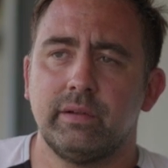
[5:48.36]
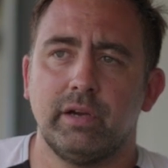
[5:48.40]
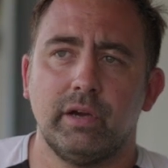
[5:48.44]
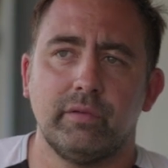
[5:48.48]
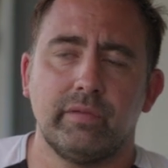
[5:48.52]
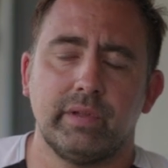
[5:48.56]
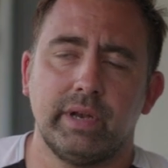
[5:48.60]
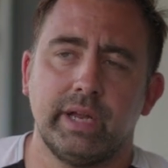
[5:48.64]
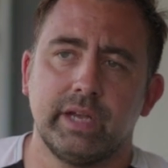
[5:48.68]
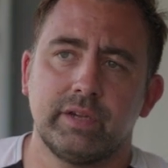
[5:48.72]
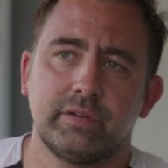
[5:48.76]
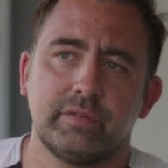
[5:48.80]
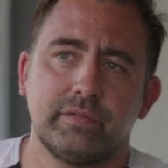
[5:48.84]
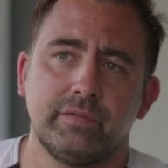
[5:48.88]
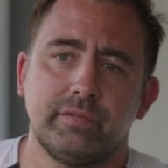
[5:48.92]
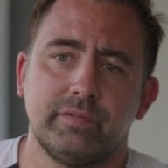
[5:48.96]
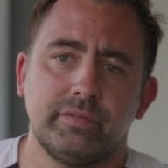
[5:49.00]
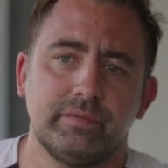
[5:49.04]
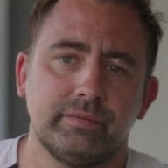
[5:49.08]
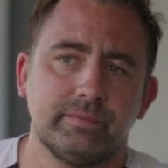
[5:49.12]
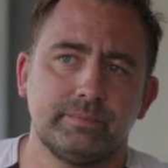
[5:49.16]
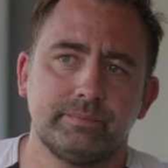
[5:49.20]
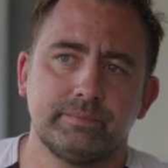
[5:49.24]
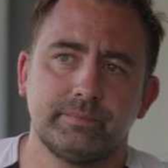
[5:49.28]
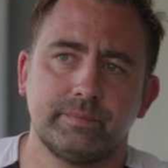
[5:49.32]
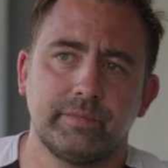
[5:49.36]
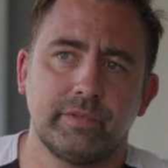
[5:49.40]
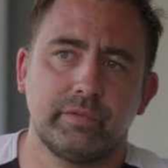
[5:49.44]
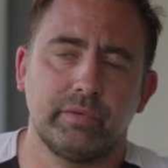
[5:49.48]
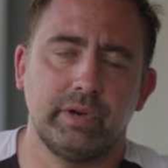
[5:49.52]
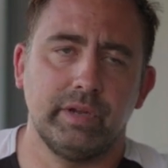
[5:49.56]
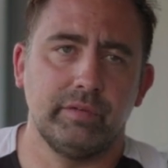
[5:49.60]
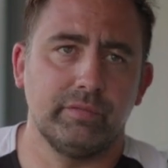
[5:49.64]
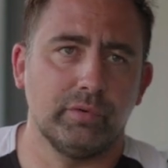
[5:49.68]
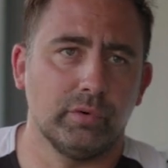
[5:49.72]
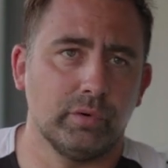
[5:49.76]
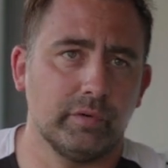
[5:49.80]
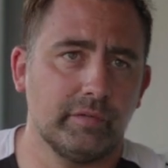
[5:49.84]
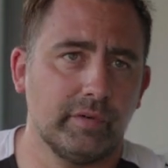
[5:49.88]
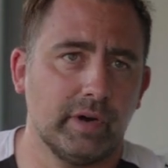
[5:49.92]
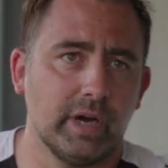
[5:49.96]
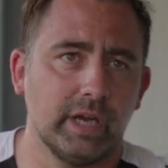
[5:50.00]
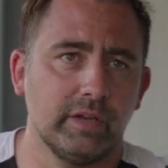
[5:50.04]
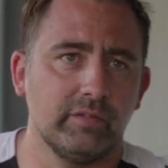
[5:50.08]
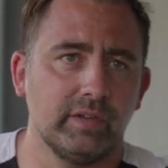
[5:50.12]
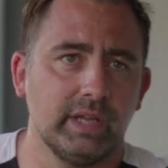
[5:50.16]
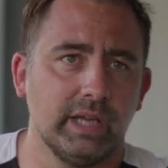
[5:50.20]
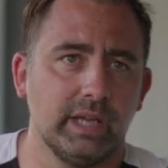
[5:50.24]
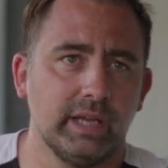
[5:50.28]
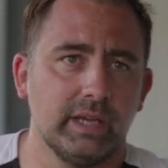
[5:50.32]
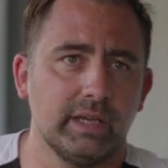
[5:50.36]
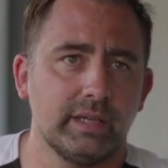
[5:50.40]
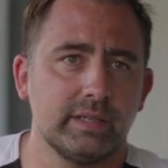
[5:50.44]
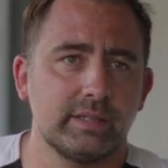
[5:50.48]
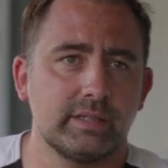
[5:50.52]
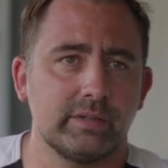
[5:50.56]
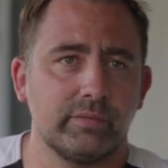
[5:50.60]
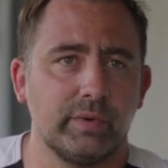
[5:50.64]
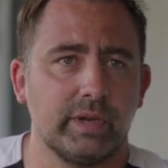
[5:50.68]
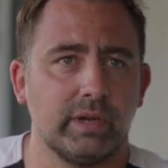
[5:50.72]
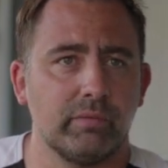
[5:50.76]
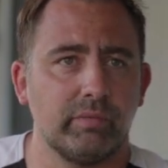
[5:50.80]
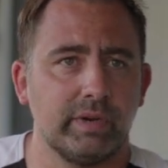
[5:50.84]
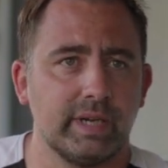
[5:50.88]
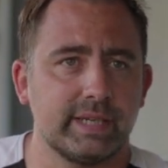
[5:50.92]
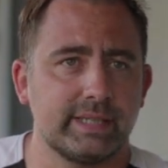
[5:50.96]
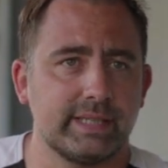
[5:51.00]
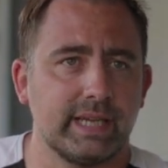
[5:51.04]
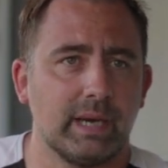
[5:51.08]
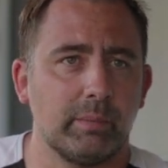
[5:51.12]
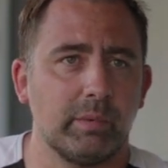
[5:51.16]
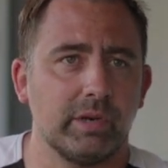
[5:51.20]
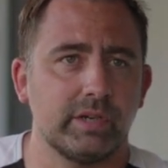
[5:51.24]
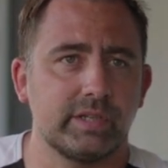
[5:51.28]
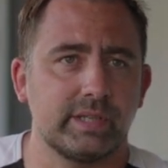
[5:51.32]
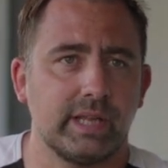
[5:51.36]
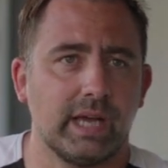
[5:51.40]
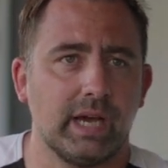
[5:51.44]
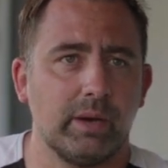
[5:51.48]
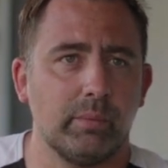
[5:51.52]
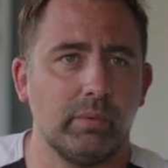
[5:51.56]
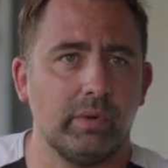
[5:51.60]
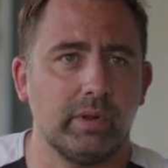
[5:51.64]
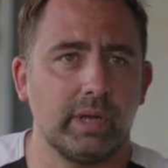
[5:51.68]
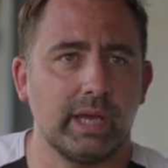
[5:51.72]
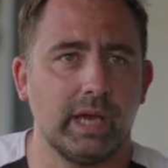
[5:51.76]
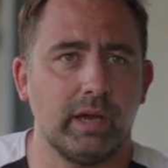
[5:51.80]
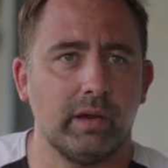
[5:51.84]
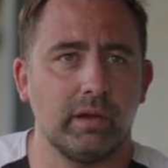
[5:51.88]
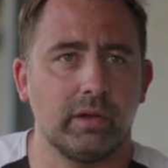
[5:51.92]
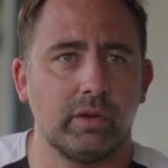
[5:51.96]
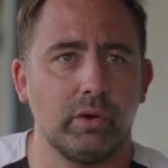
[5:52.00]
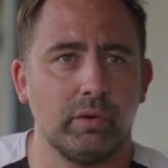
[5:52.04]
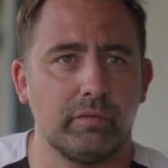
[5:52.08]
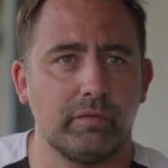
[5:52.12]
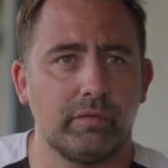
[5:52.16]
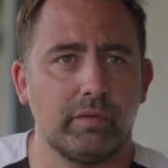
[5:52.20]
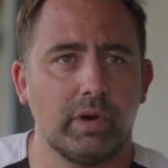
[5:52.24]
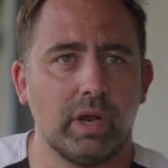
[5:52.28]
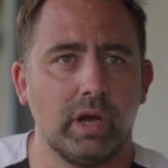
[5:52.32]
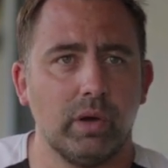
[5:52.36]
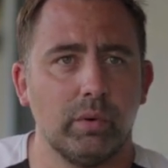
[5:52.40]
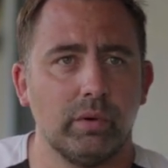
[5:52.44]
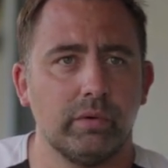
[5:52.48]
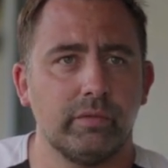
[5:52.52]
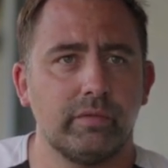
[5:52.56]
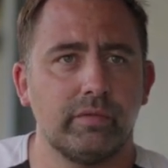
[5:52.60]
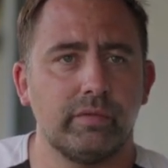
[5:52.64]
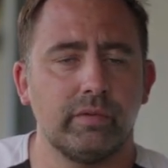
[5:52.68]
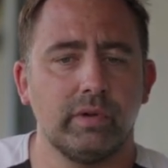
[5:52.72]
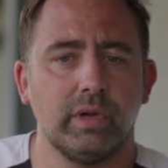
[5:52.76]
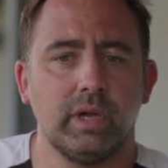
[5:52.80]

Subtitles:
over the next 3, 4, 5 years, if we can re-establish that, we'll get a good flow of